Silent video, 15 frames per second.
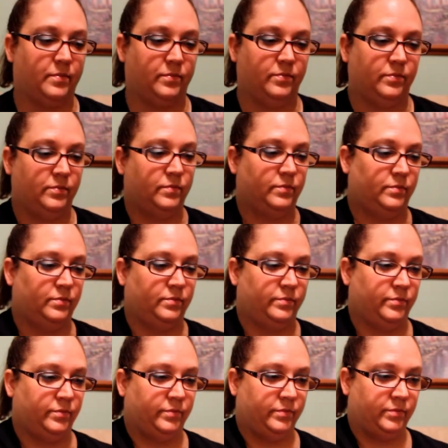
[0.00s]

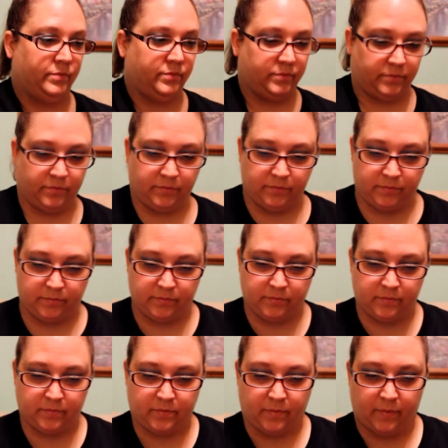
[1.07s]

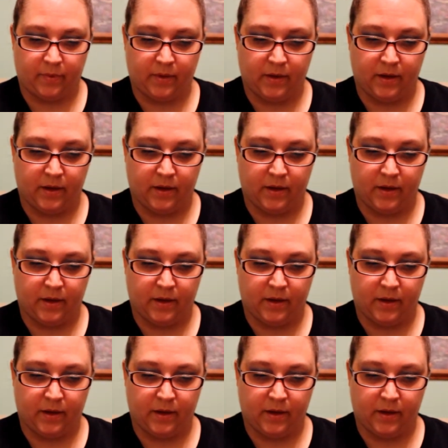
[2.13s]
Nobody speaks.